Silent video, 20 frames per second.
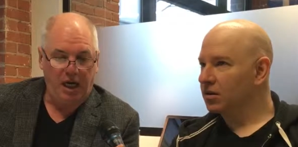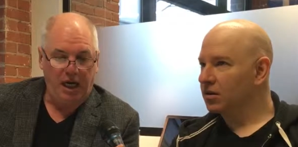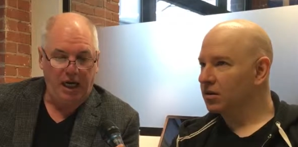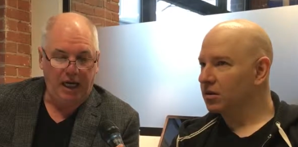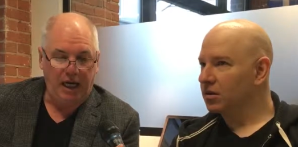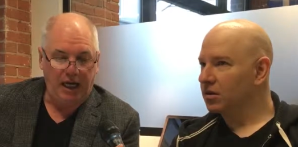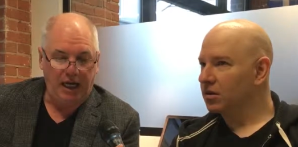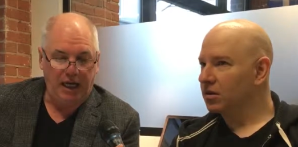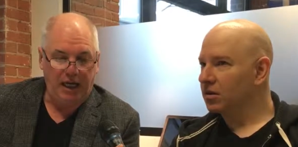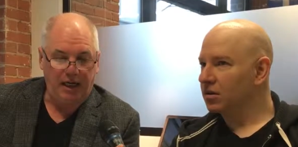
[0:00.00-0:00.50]

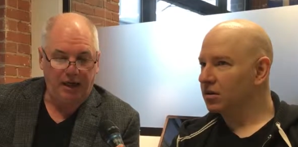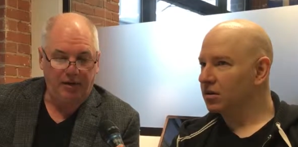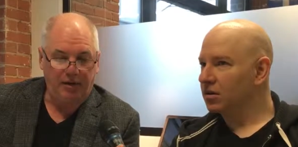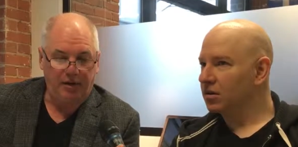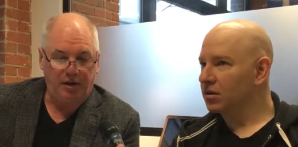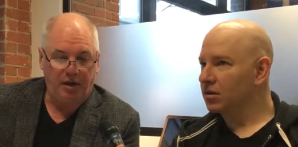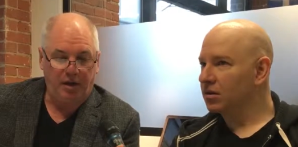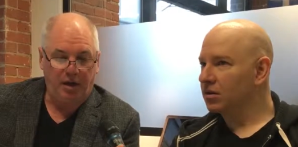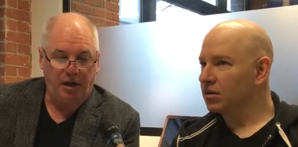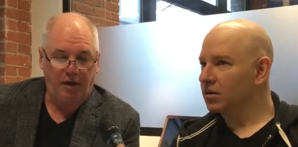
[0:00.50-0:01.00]

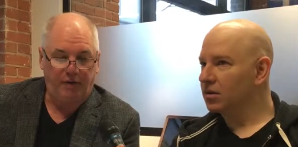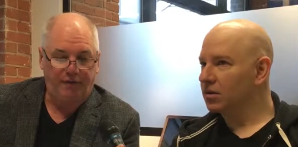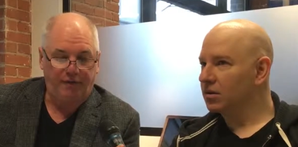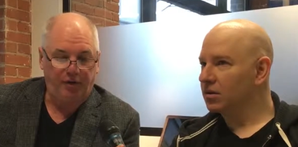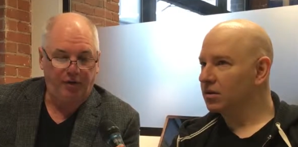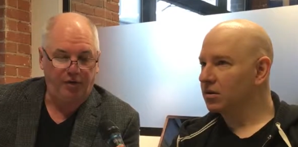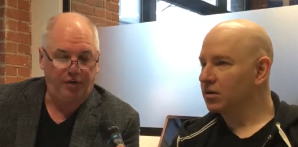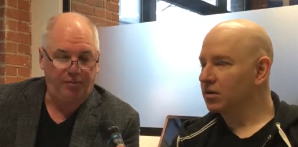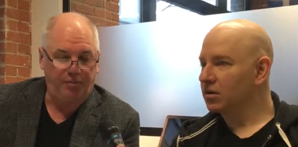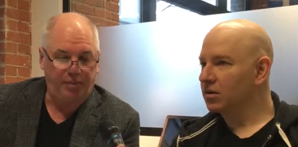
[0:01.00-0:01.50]
Speaker 1: and
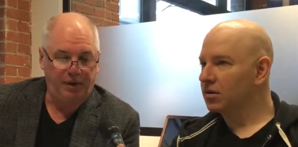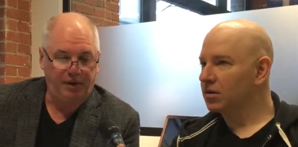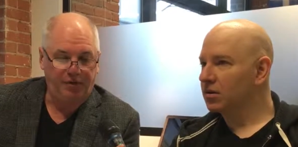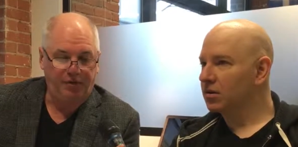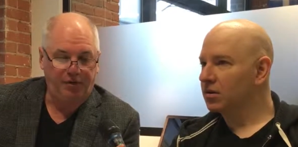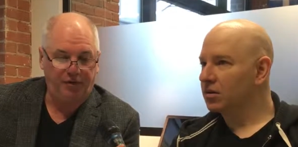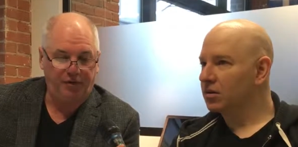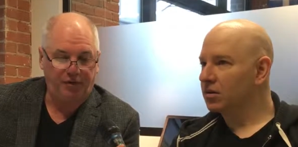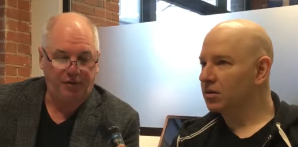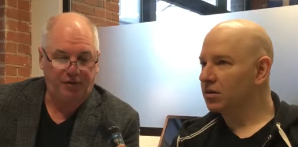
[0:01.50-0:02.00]
further
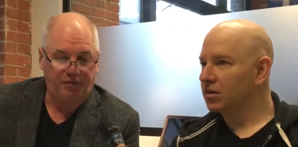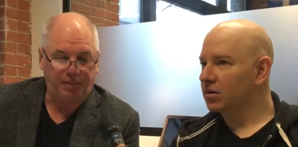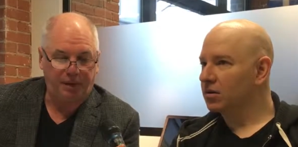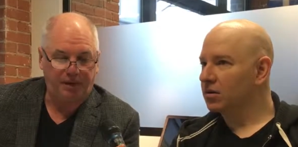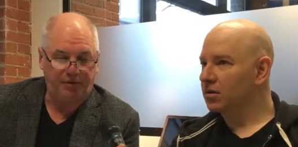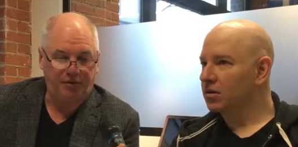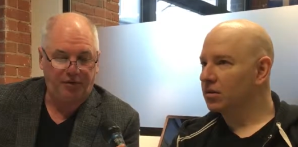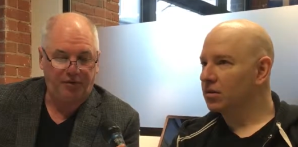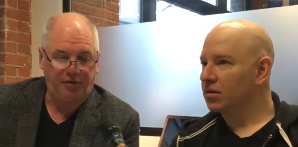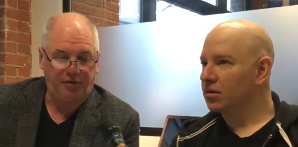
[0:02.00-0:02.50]
business
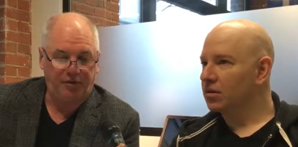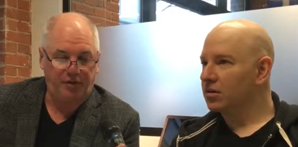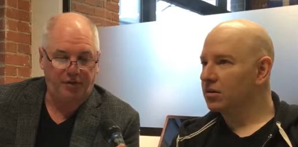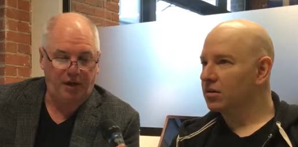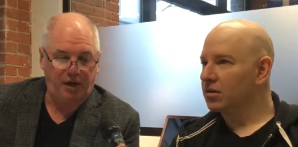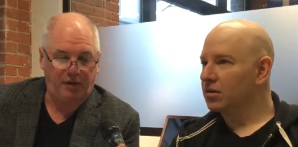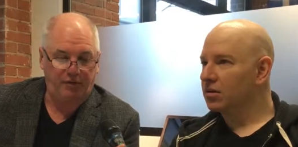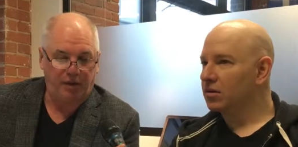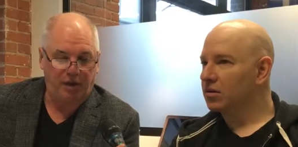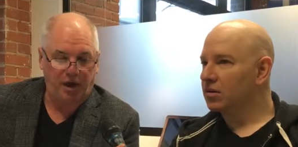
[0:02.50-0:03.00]
expenses
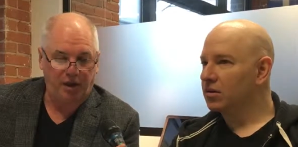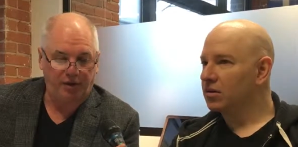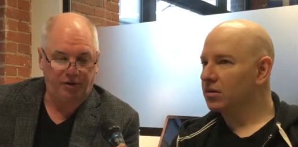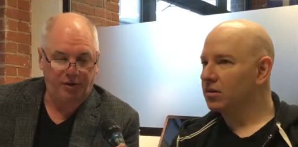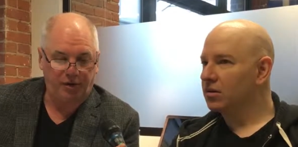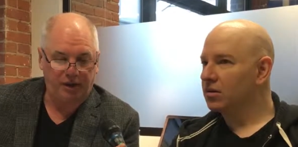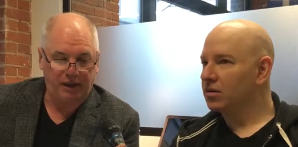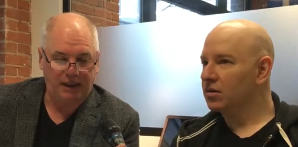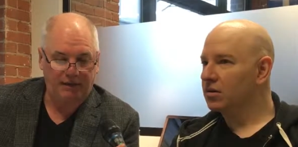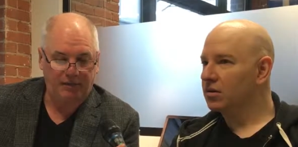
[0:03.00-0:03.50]
of
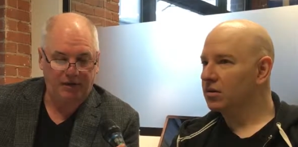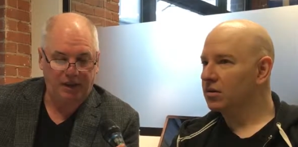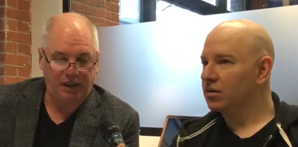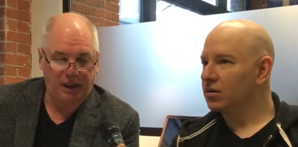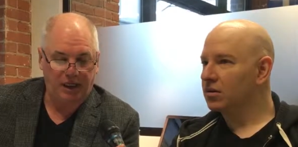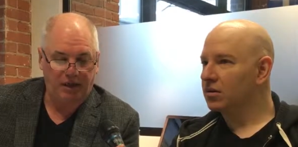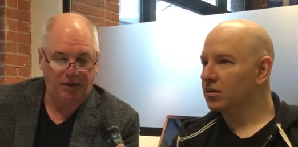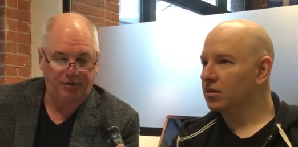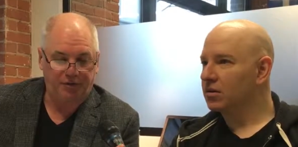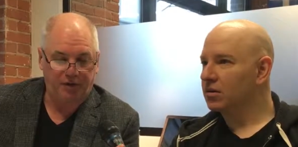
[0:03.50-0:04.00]

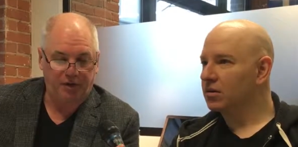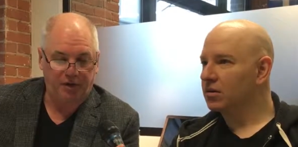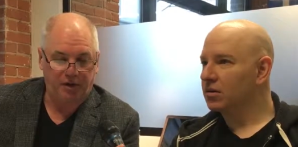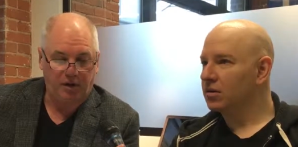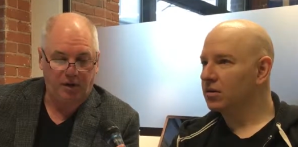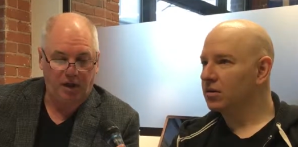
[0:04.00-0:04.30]
$111,000.